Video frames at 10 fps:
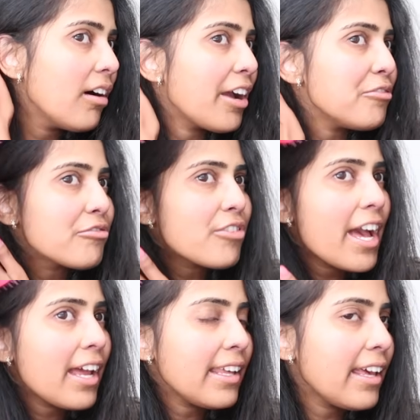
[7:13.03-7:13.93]
I
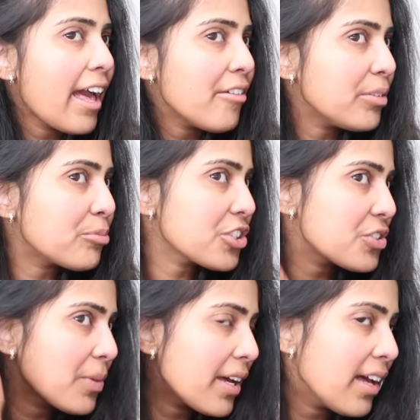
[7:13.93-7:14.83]
rarely ever
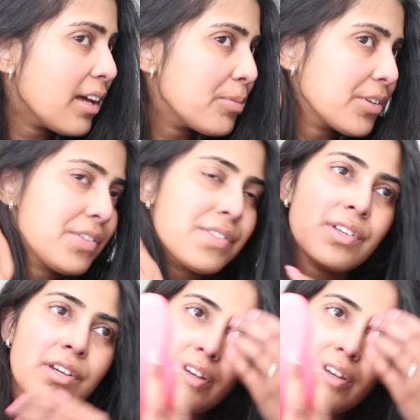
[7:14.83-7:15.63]
brush my hair because